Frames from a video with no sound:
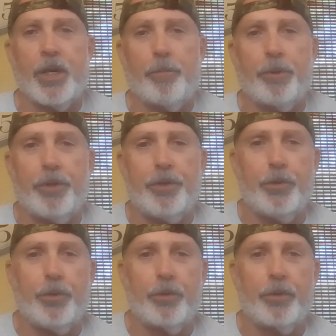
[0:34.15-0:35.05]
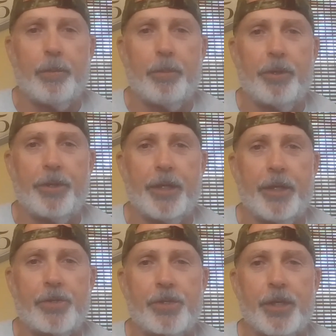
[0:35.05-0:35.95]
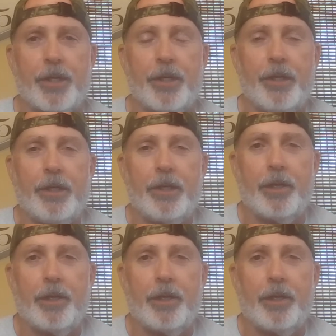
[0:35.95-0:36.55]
helping do a couple of things that a